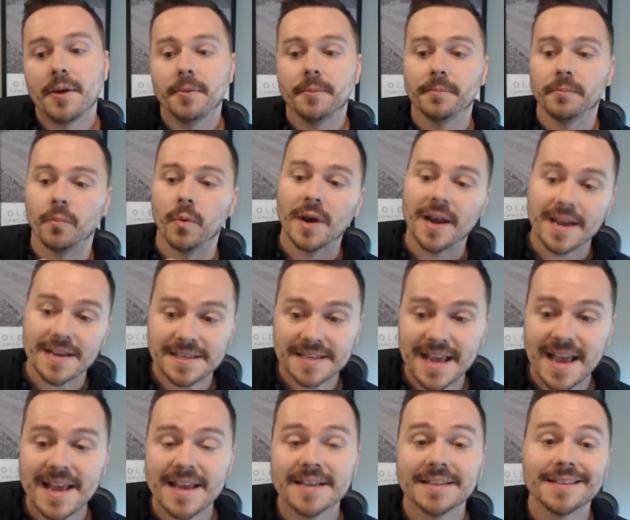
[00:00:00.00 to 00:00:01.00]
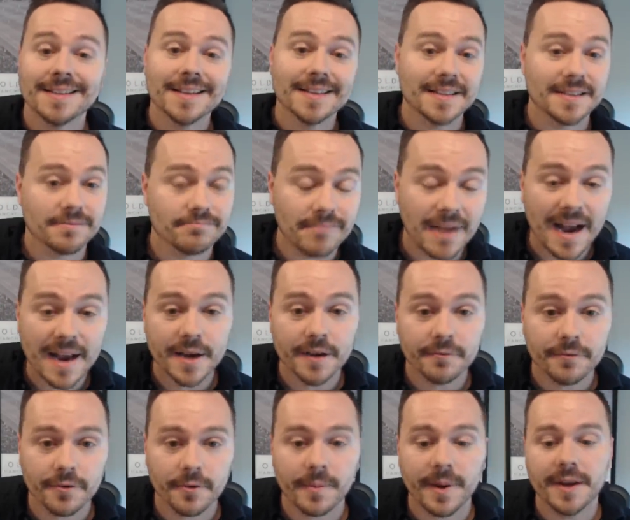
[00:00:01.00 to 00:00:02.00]
What I say is, this is my
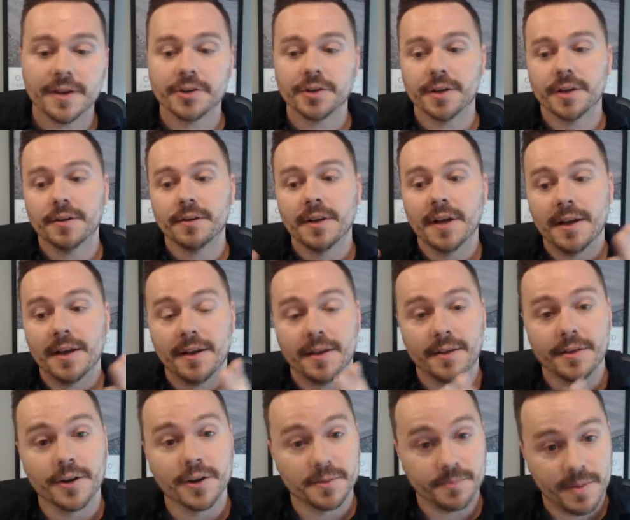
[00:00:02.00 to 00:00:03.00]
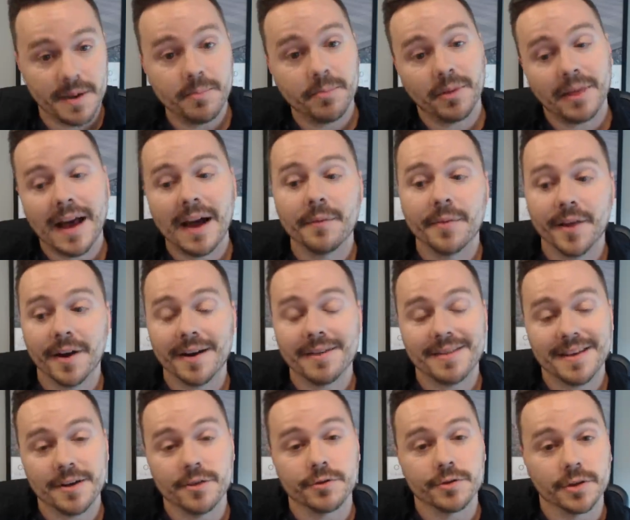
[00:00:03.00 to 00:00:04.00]
information. There's people out there I
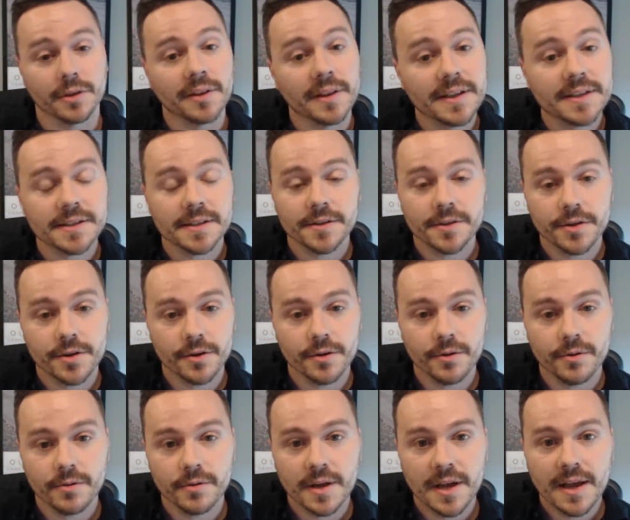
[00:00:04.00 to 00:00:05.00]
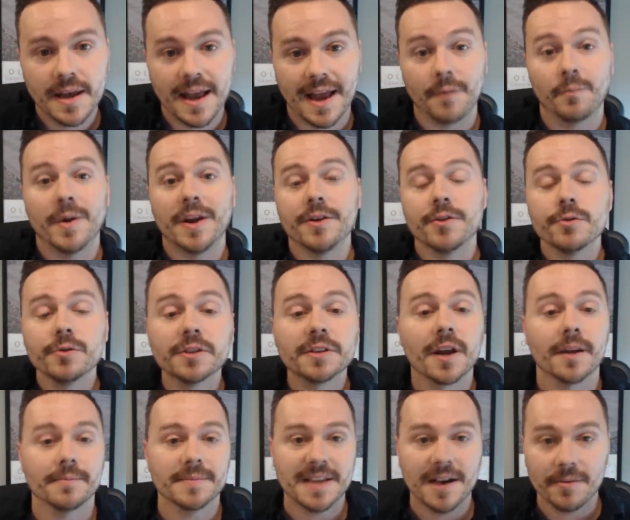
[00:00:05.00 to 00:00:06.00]
think you should listen to. And when news
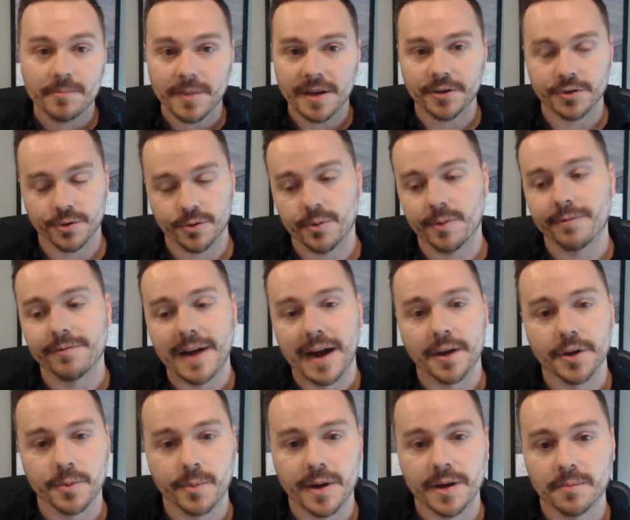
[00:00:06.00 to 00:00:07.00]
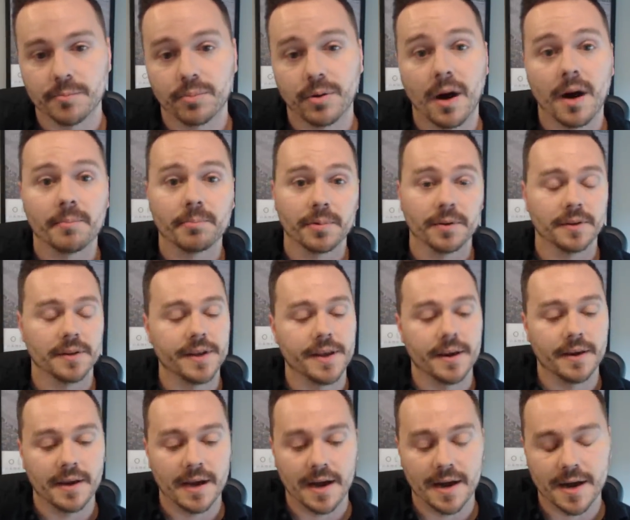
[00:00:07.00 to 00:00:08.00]
comes out, make sure you evaluate it properly.